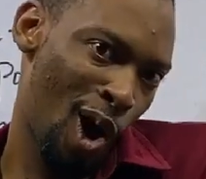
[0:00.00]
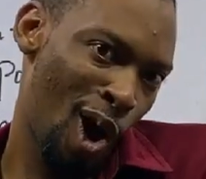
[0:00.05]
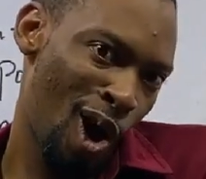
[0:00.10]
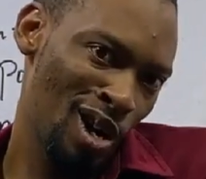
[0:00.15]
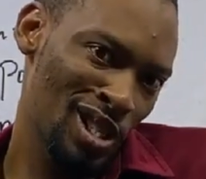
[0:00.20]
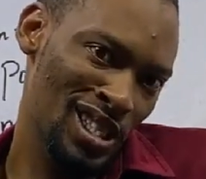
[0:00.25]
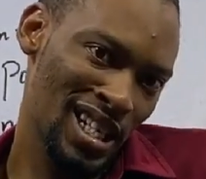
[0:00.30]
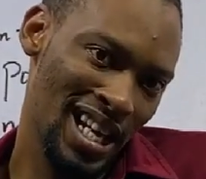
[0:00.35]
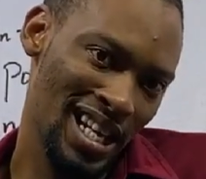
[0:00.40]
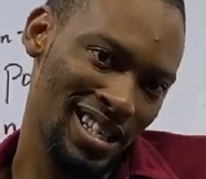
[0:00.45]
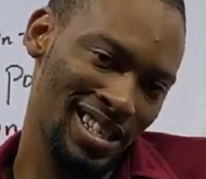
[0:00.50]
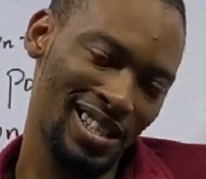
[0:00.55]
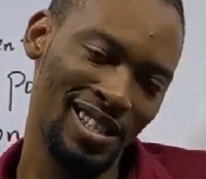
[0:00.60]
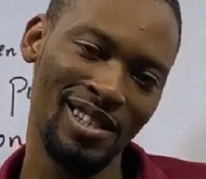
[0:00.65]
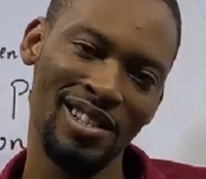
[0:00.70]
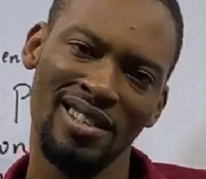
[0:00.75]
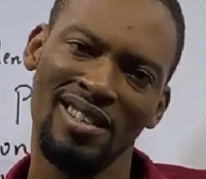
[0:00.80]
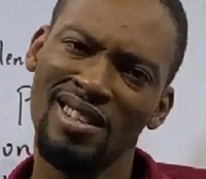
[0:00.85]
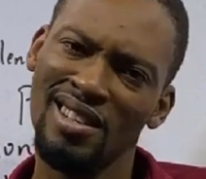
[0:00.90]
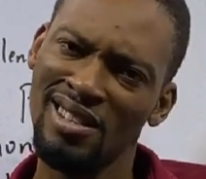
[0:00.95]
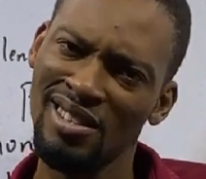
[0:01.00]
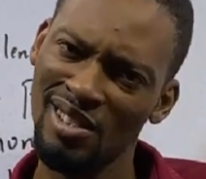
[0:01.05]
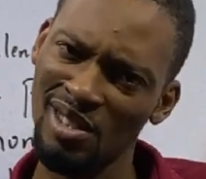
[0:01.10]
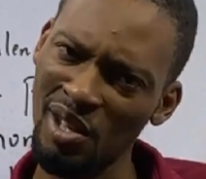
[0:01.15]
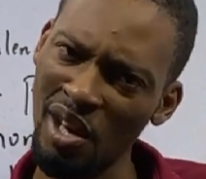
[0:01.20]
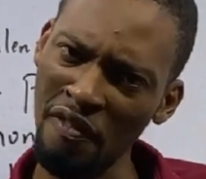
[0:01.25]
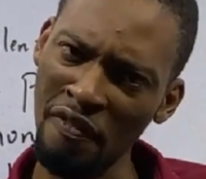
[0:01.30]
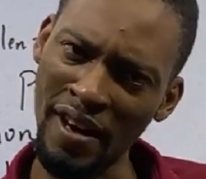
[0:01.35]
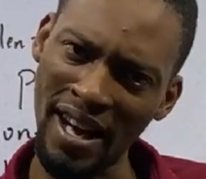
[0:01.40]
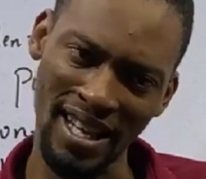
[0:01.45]
oxide,
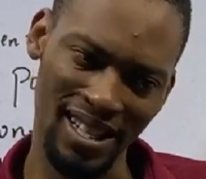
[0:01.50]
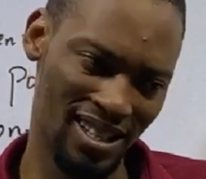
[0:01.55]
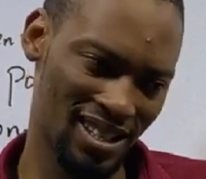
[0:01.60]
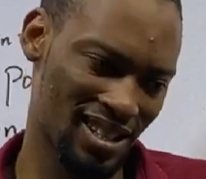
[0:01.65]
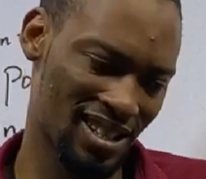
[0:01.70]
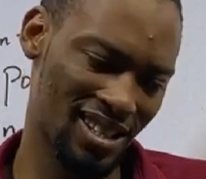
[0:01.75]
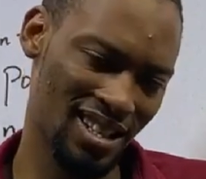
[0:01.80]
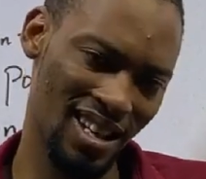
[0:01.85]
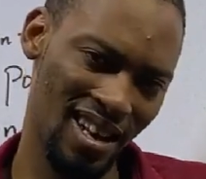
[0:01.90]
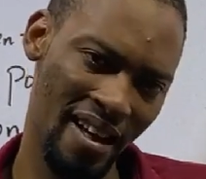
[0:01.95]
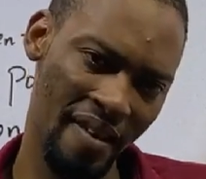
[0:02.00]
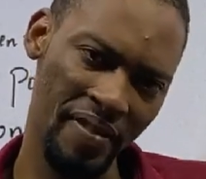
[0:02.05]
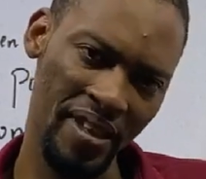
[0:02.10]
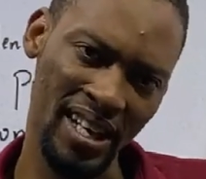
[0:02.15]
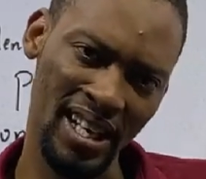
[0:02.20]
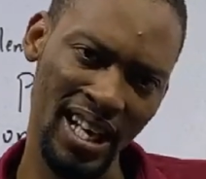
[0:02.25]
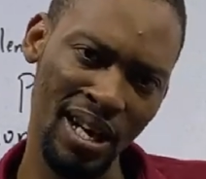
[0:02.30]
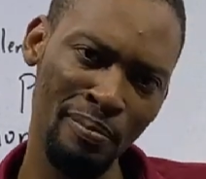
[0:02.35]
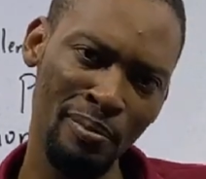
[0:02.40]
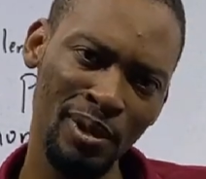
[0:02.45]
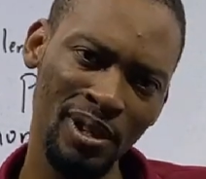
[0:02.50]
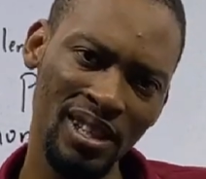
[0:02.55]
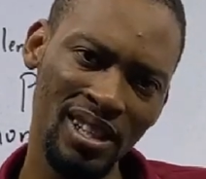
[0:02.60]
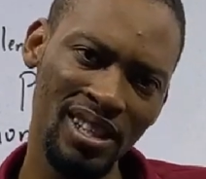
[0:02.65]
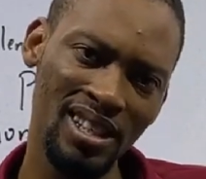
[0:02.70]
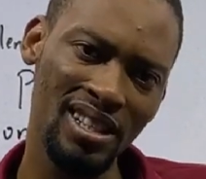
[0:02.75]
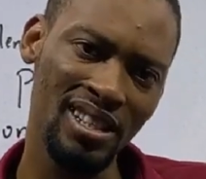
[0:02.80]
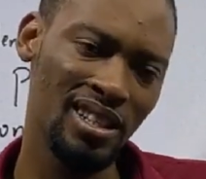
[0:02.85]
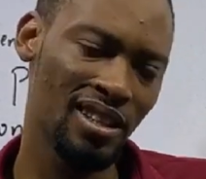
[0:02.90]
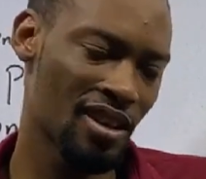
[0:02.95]
sulfide, and the
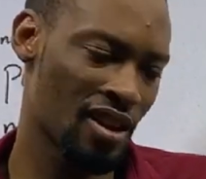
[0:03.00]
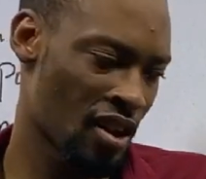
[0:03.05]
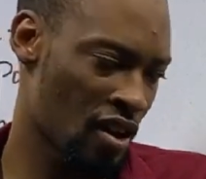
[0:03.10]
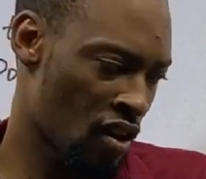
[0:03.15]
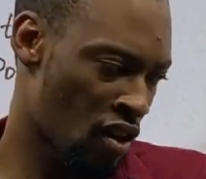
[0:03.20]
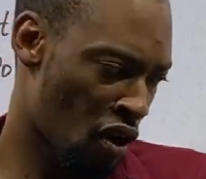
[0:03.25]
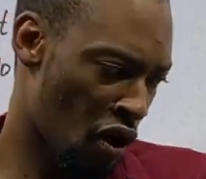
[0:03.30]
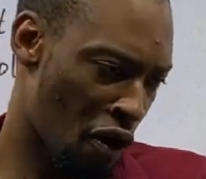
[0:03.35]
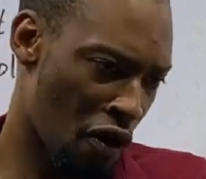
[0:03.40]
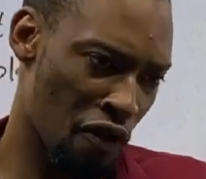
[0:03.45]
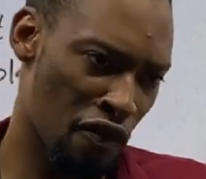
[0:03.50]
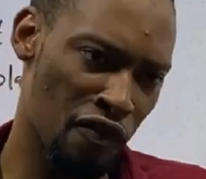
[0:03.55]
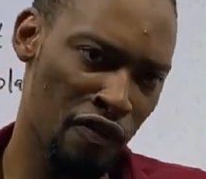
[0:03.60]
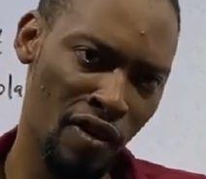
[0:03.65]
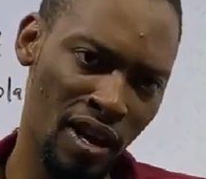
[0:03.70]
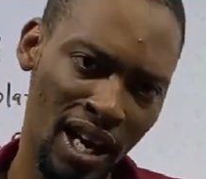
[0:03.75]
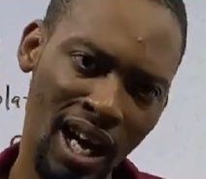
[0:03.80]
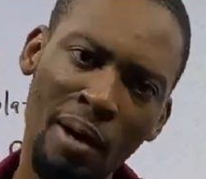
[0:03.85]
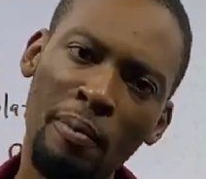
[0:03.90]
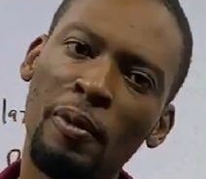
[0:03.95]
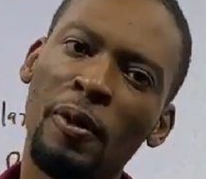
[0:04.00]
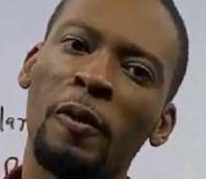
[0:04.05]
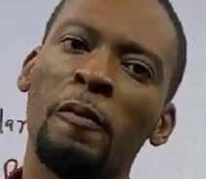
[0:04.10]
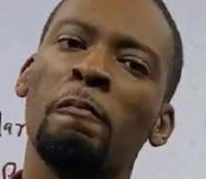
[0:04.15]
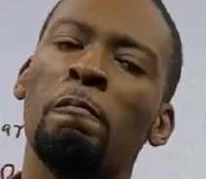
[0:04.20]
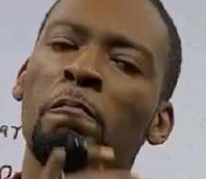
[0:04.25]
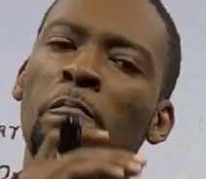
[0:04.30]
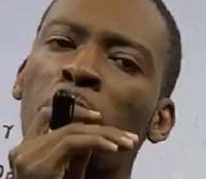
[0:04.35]
carbonate of carbon.